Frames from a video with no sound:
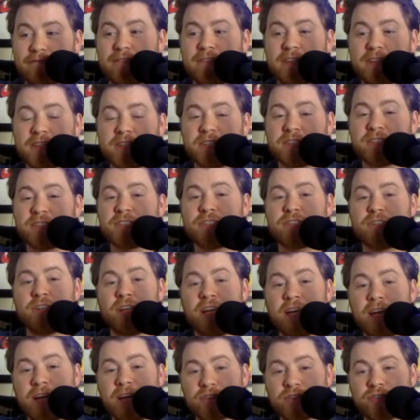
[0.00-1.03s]
This is an
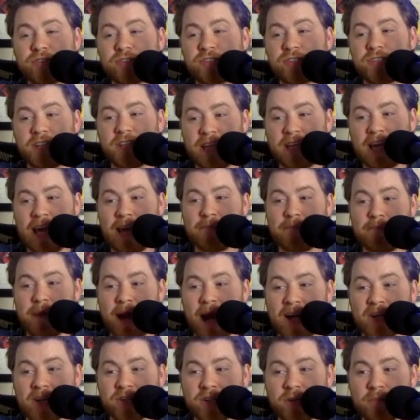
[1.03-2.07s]
interesting game
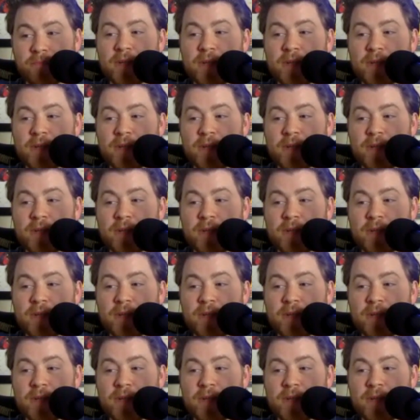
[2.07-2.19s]
matchup